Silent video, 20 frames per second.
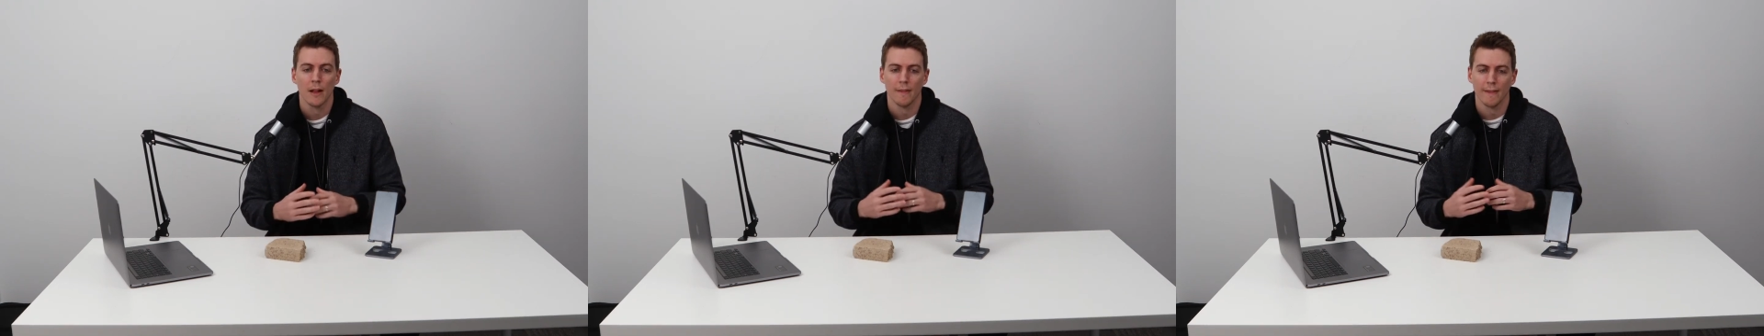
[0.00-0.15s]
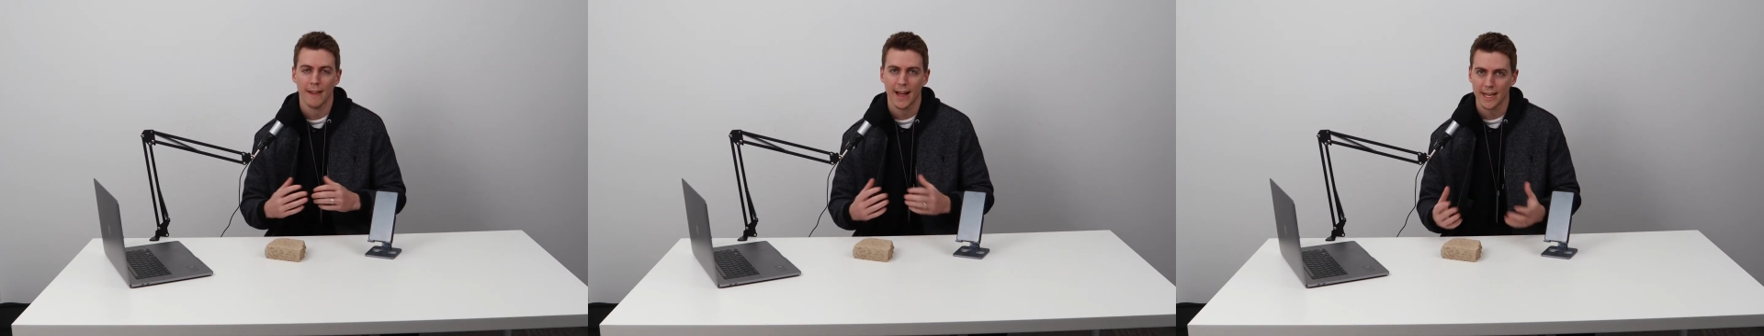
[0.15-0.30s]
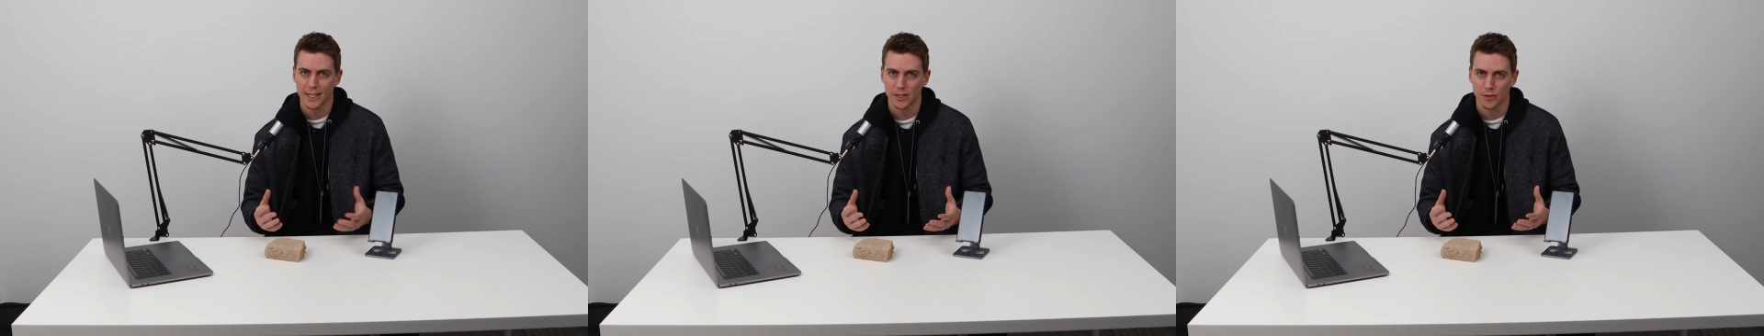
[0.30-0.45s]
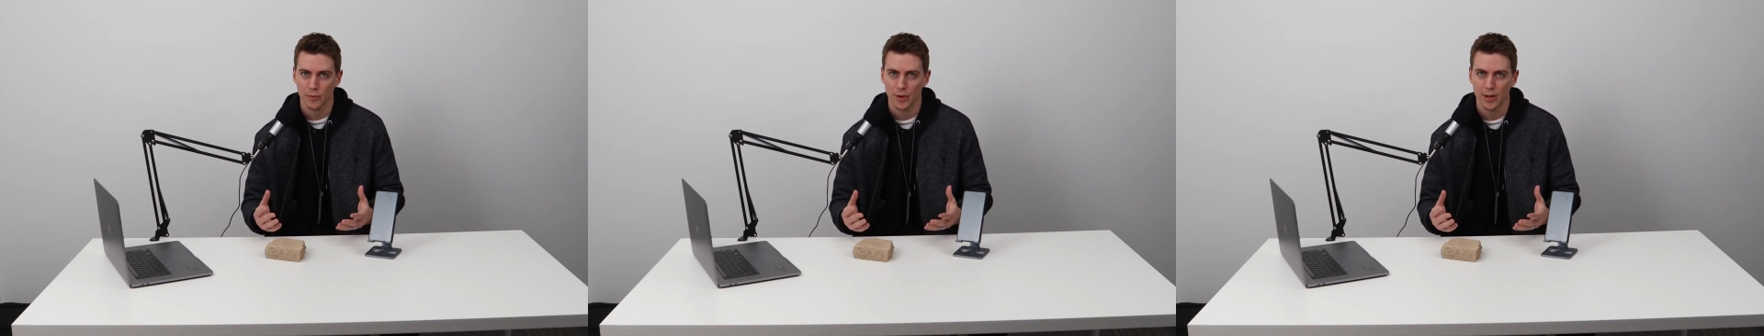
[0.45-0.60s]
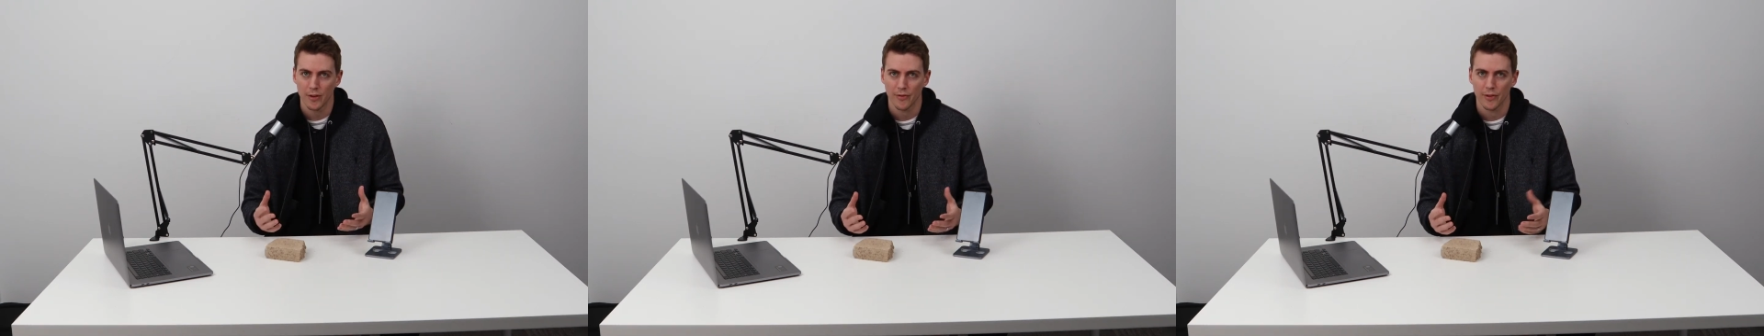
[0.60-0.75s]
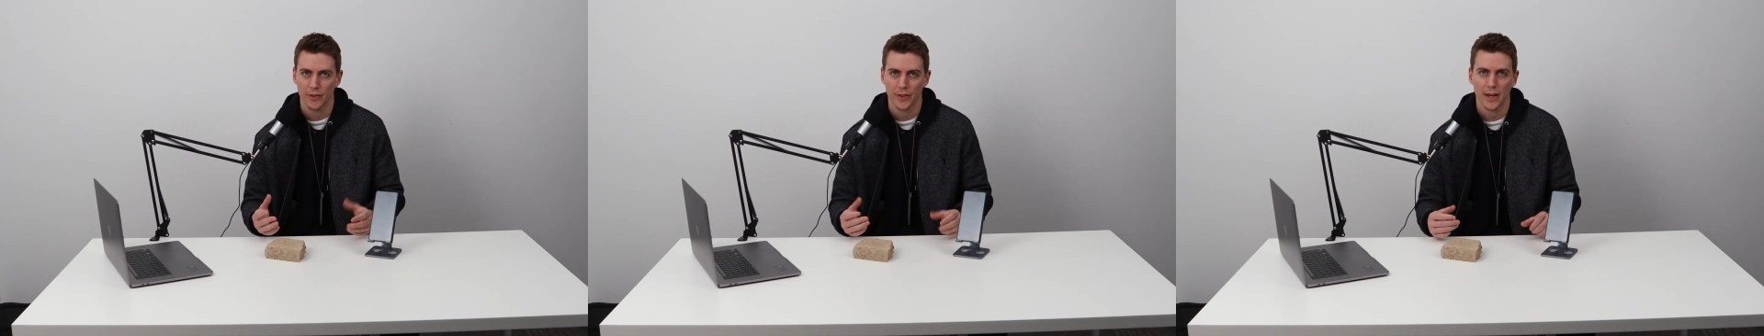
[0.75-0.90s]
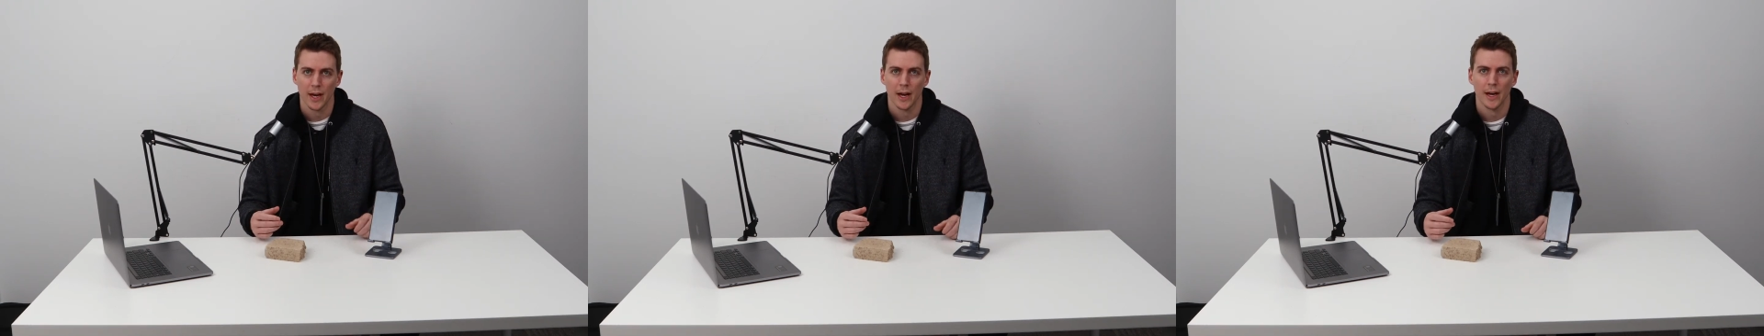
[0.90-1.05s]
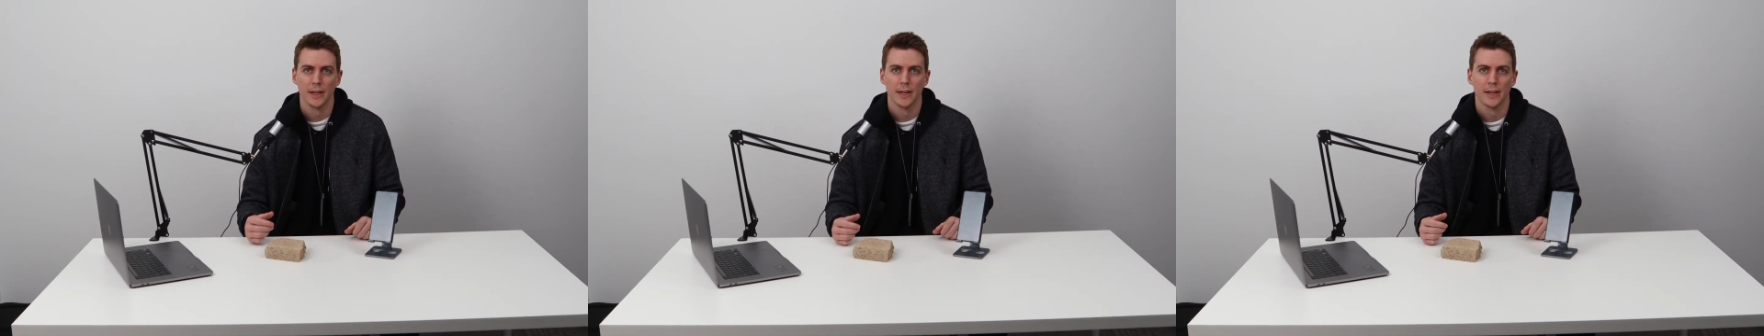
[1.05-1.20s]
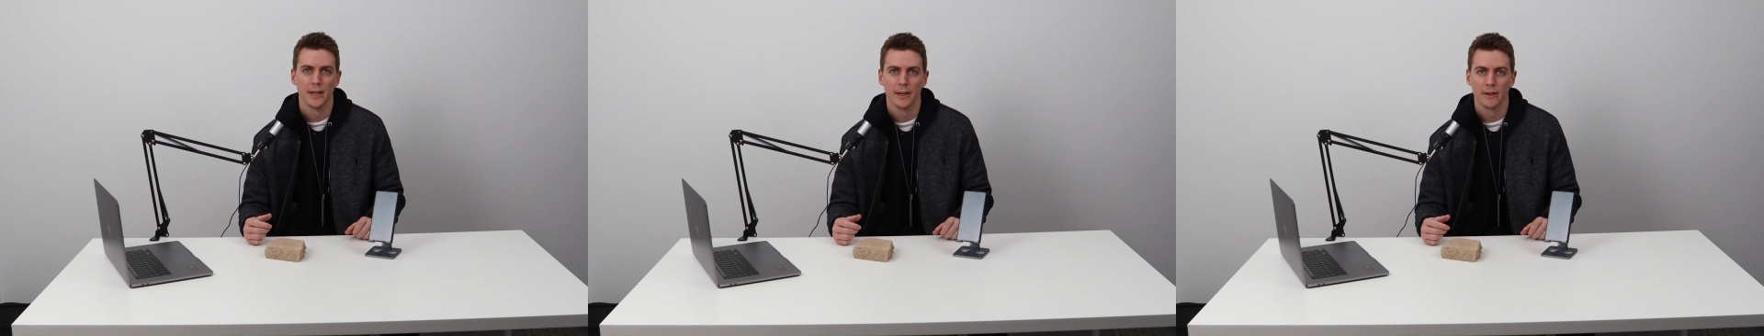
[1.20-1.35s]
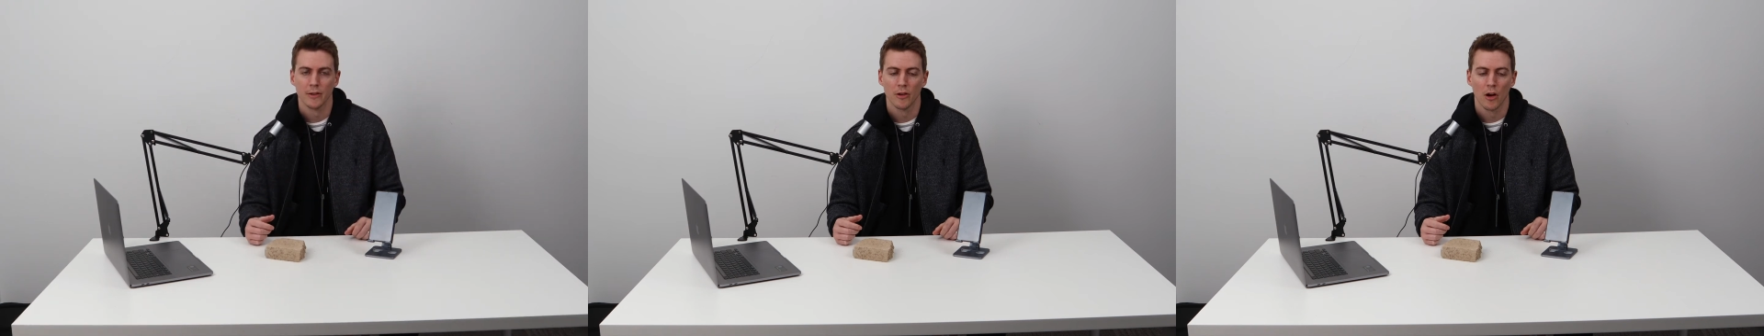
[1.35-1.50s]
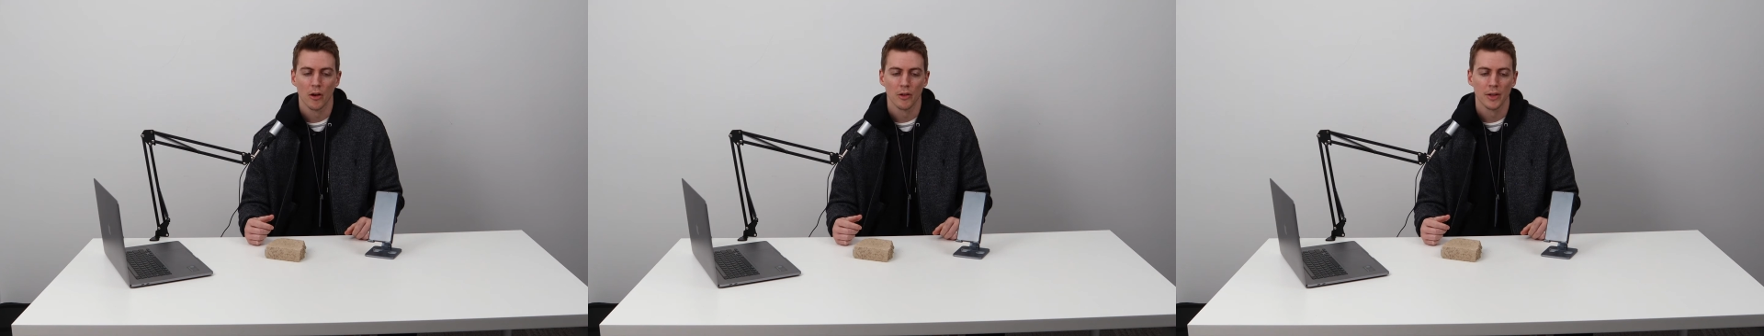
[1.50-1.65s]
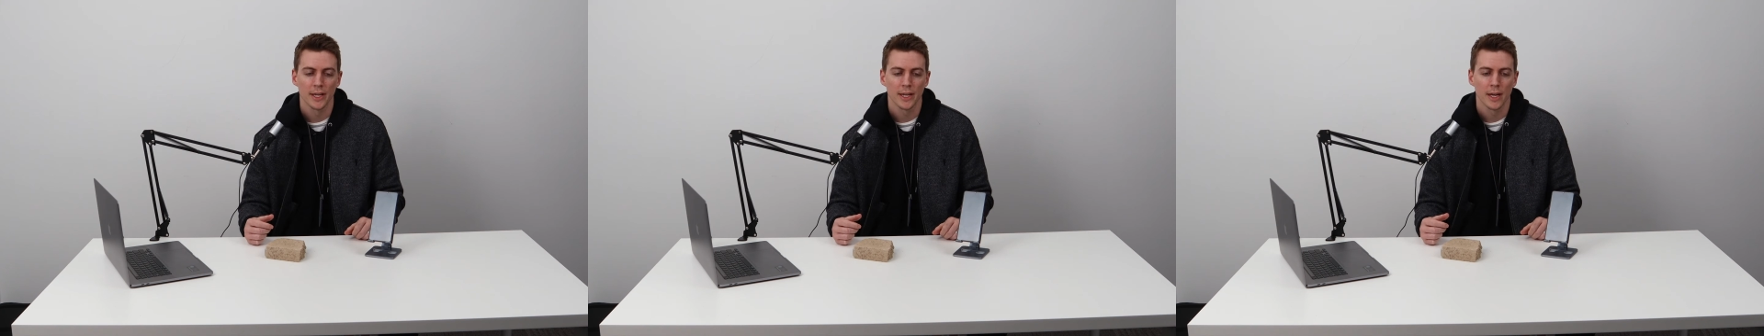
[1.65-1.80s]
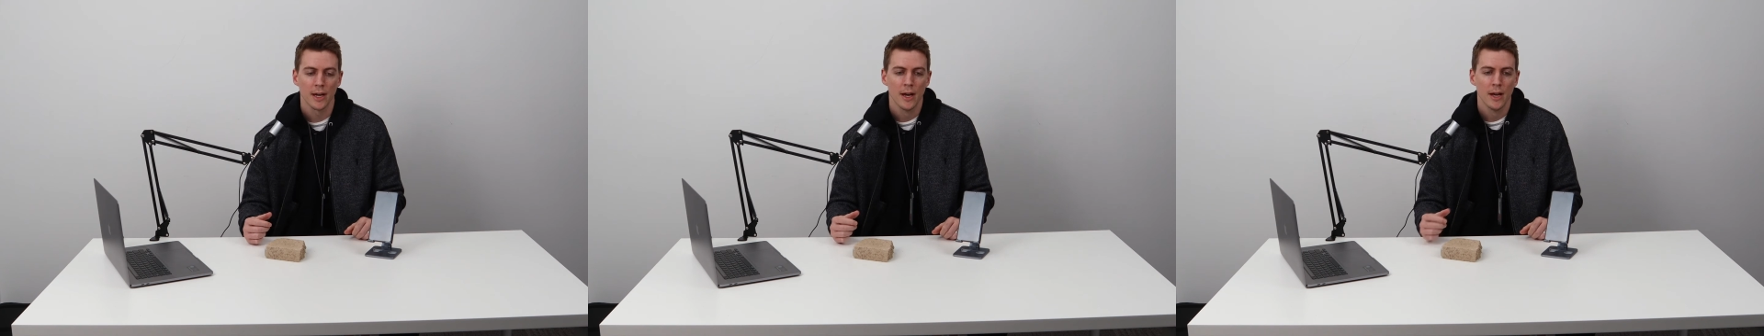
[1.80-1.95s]
last week for the onion and
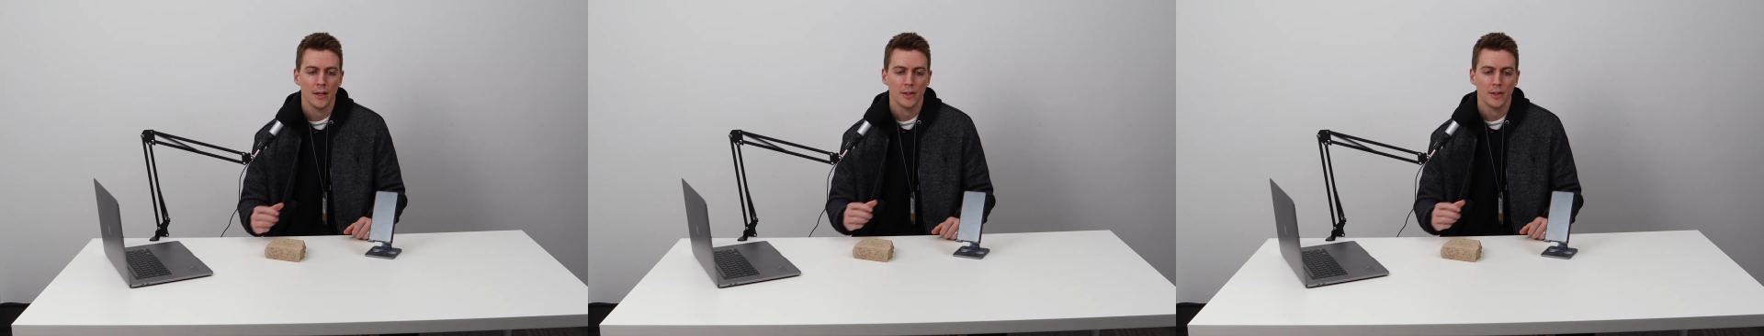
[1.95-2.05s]
garlic.